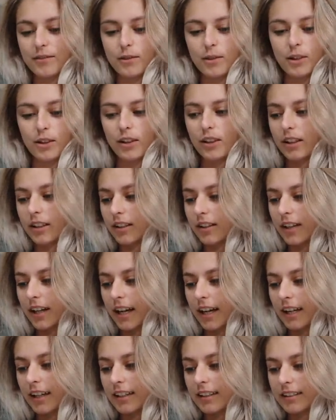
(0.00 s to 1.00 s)
Well,
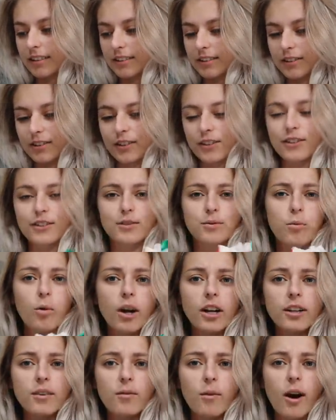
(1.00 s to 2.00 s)
okay. So there's
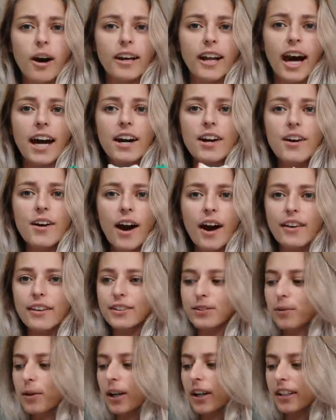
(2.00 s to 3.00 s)
one and one. I don't know how
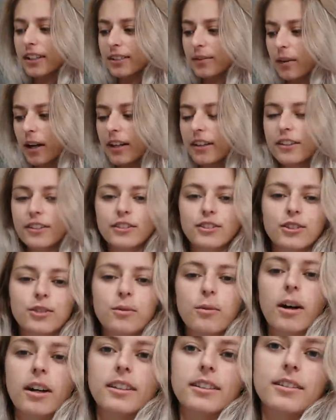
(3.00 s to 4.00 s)
this works. Why are there two
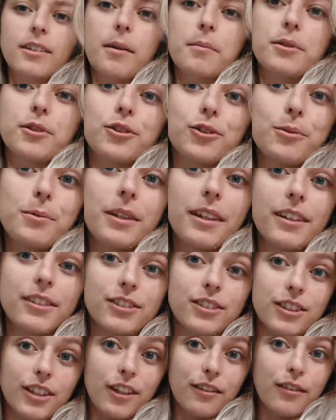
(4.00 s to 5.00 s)
ones? I'm assuming
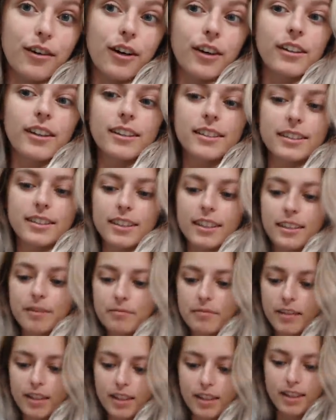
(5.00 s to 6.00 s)
this is a gift card. Let's see.
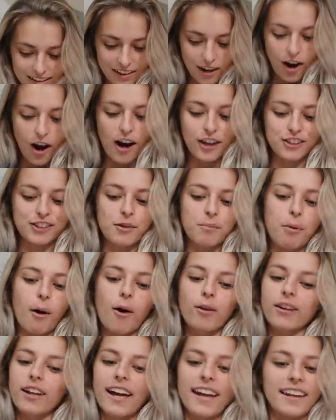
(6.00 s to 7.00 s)
Oh,
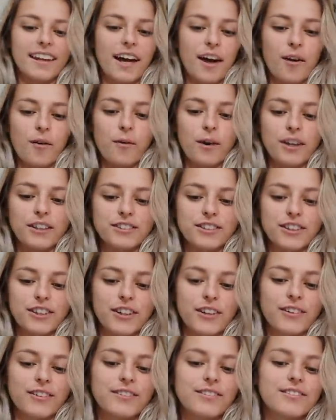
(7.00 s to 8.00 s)
Chipotle. That'll work
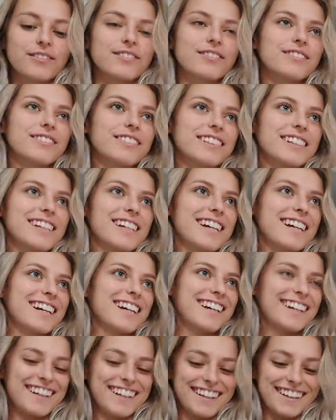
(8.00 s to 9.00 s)
too. Thanks. So
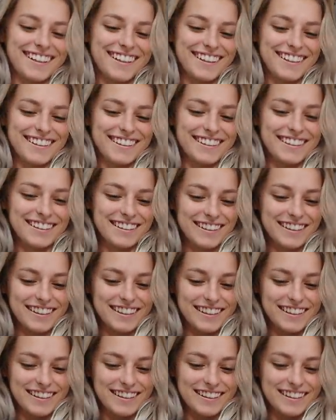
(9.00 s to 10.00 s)
then, honey,
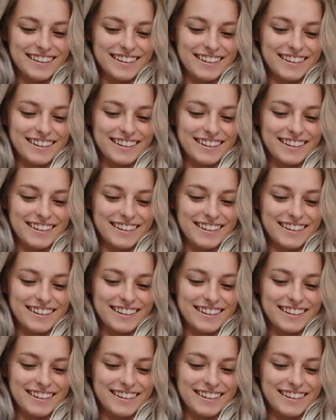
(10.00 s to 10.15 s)
brisket.